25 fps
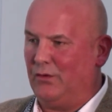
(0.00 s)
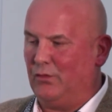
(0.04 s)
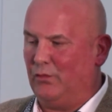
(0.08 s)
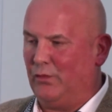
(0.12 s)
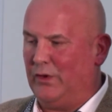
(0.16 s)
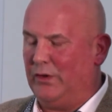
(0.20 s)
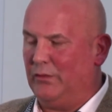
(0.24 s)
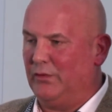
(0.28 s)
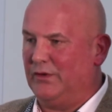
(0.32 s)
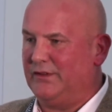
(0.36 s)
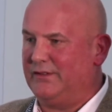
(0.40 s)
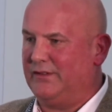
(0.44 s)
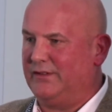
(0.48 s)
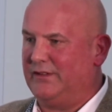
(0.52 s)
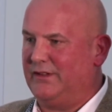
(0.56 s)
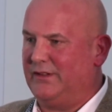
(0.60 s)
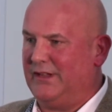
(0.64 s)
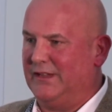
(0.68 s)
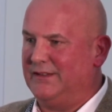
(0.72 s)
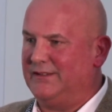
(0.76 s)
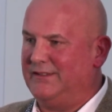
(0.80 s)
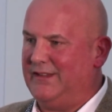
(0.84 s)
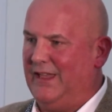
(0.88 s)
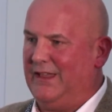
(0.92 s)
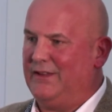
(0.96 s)
we would
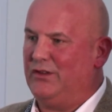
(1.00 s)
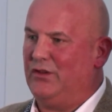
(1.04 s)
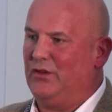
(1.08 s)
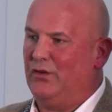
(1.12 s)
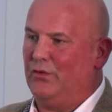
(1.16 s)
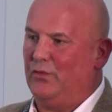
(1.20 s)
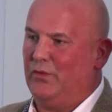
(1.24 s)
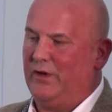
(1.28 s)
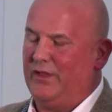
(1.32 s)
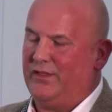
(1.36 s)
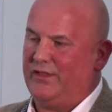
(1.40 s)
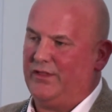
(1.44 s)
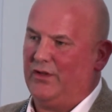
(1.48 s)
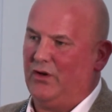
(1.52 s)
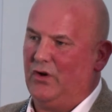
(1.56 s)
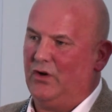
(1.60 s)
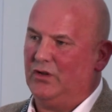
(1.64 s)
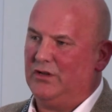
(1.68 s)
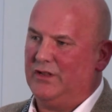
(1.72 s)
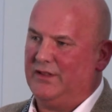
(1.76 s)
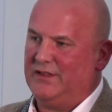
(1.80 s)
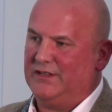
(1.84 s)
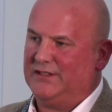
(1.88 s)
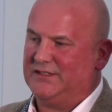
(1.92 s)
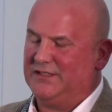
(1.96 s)
continue with
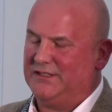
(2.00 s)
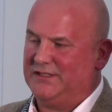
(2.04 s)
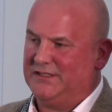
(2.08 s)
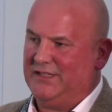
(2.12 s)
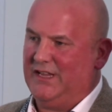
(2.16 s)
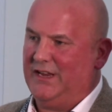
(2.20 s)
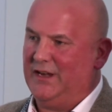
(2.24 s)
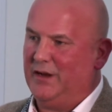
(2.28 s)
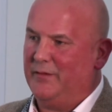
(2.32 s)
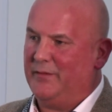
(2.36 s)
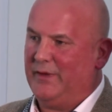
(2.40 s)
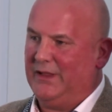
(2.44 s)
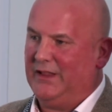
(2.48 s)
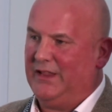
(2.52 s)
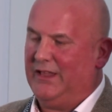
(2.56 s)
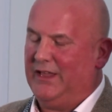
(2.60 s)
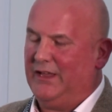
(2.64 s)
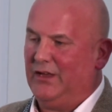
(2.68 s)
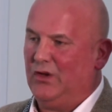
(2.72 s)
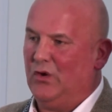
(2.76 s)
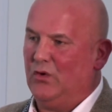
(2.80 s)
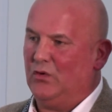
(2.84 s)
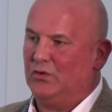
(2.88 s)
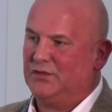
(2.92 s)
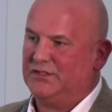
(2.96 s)
all of the
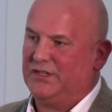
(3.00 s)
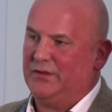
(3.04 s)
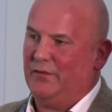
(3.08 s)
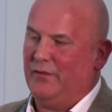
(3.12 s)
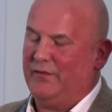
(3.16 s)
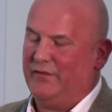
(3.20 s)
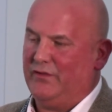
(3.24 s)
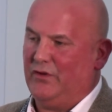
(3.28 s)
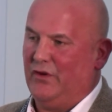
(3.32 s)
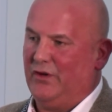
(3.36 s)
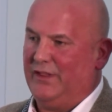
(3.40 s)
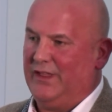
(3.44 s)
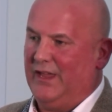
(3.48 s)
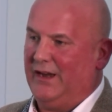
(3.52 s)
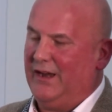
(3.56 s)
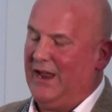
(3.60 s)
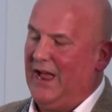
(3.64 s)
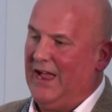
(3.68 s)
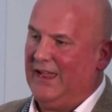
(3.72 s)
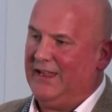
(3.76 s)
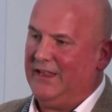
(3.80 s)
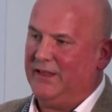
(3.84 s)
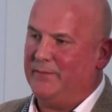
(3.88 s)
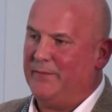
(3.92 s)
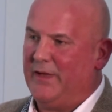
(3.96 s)
sustainability goals that we've got there,
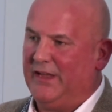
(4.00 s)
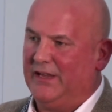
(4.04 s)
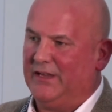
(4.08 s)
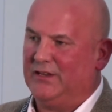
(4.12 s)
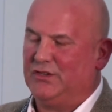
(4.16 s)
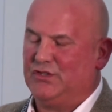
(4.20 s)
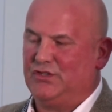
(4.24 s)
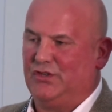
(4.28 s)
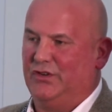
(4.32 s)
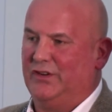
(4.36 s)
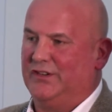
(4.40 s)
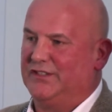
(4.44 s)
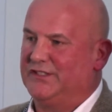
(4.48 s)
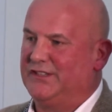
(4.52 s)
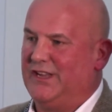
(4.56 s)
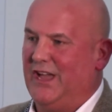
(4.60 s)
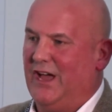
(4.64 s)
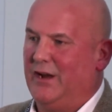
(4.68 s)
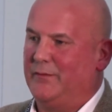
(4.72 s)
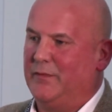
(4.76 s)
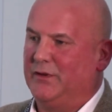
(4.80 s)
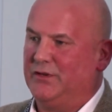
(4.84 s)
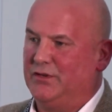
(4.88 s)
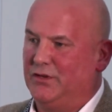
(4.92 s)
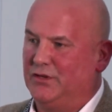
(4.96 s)
i.e. making sure it's
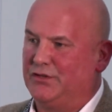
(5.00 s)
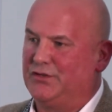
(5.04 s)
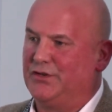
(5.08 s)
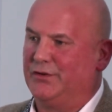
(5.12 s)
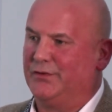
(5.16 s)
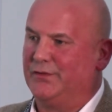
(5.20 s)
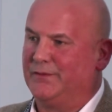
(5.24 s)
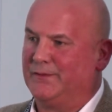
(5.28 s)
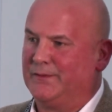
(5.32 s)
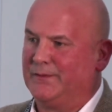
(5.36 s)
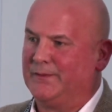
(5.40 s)
carbon neutral.